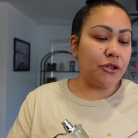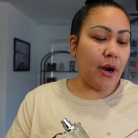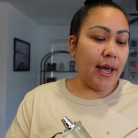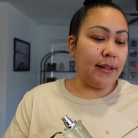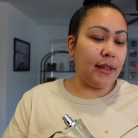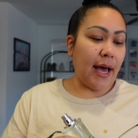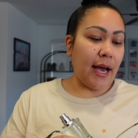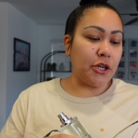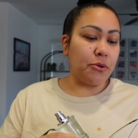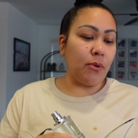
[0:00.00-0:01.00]
tried the
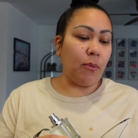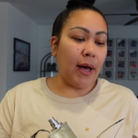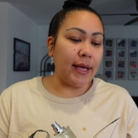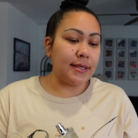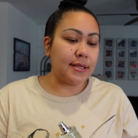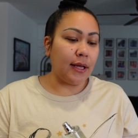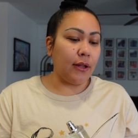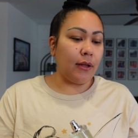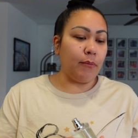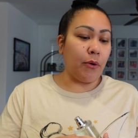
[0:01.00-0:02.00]
actual
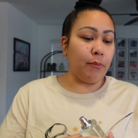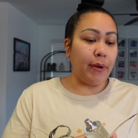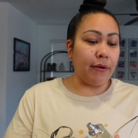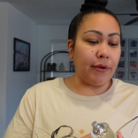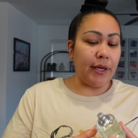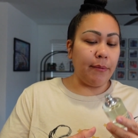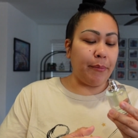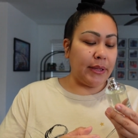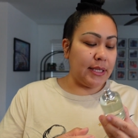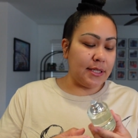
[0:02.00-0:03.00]
YSL Mon Paris,
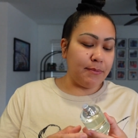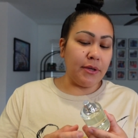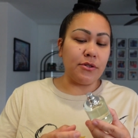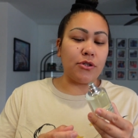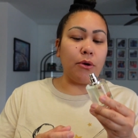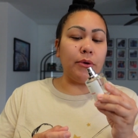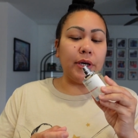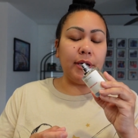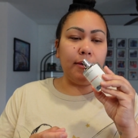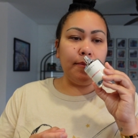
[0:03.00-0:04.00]
but this smells so
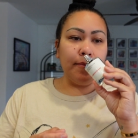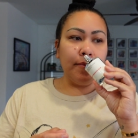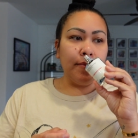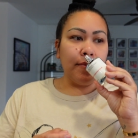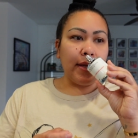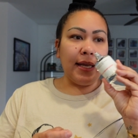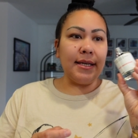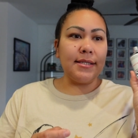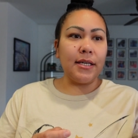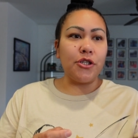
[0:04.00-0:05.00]
good. It
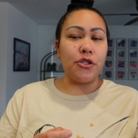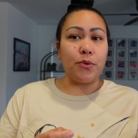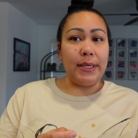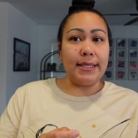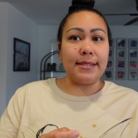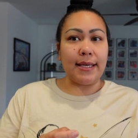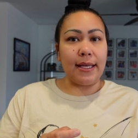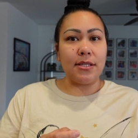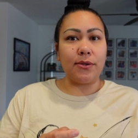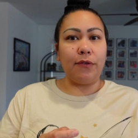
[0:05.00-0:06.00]
is a sweet
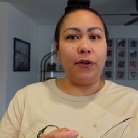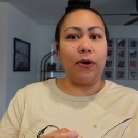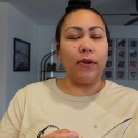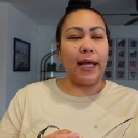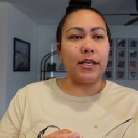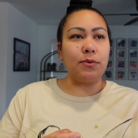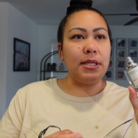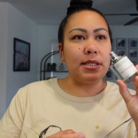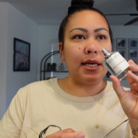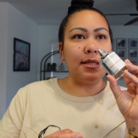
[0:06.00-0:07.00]
scent, so if you don't like
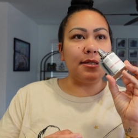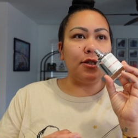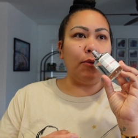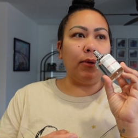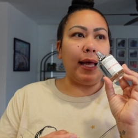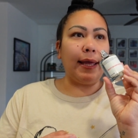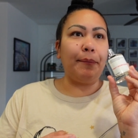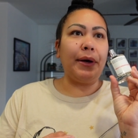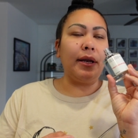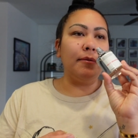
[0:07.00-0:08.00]
sweet scents, you won't like it,
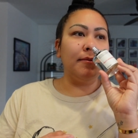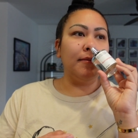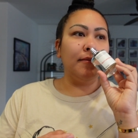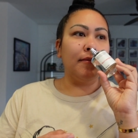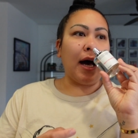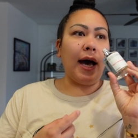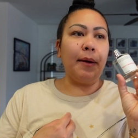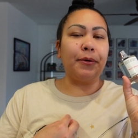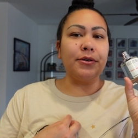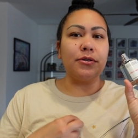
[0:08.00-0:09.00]
but I
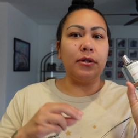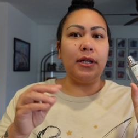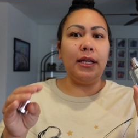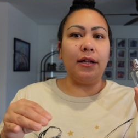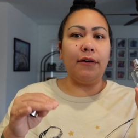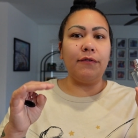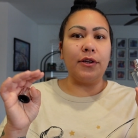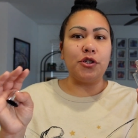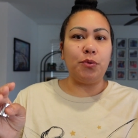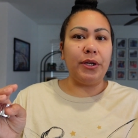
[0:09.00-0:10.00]
personally love
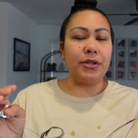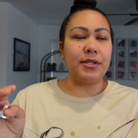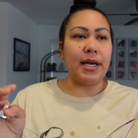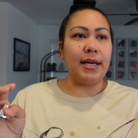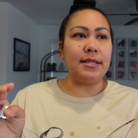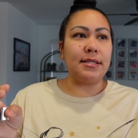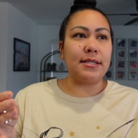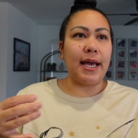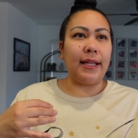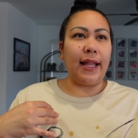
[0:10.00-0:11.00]
the sweeter scents
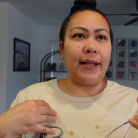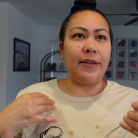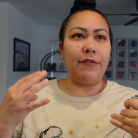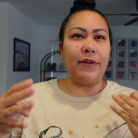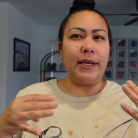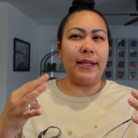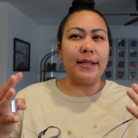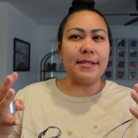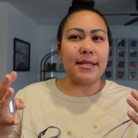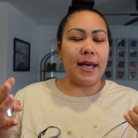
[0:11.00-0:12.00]
and like the
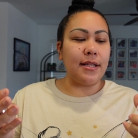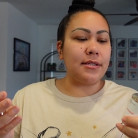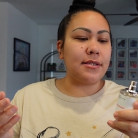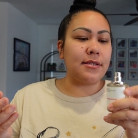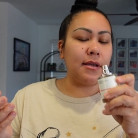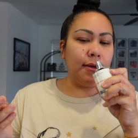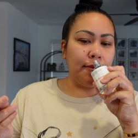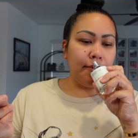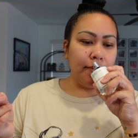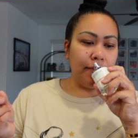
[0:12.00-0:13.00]
vanilla scents.
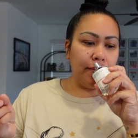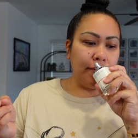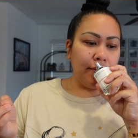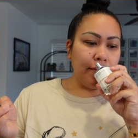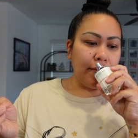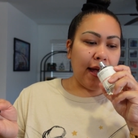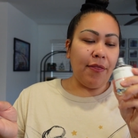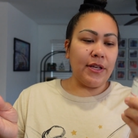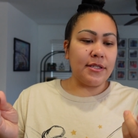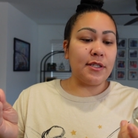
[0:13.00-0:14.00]

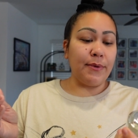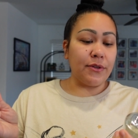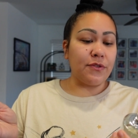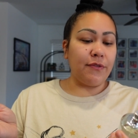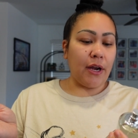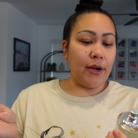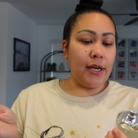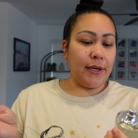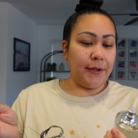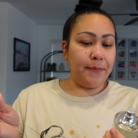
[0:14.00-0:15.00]
And this smells very
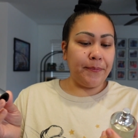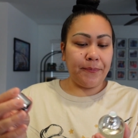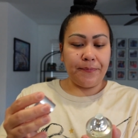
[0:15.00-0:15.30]
good.